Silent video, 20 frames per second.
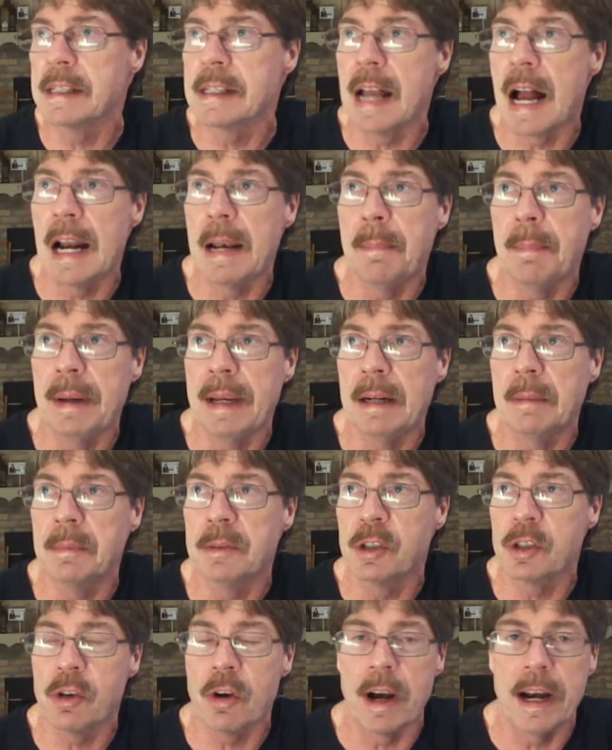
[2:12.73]
Scotty beat him
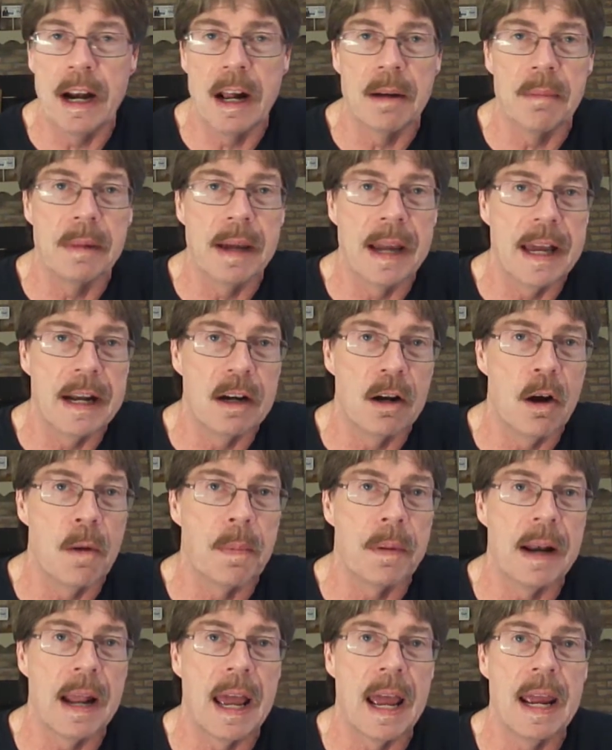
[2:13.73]
straight up, man, in
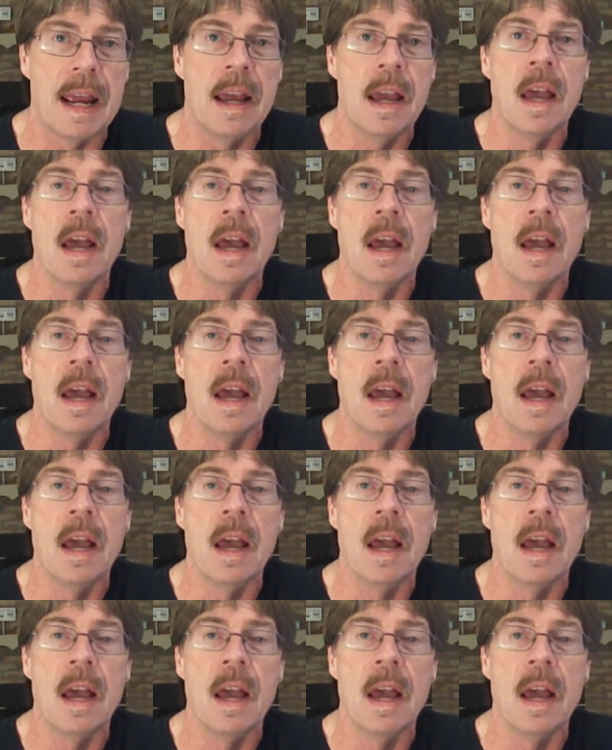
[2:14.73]
open A.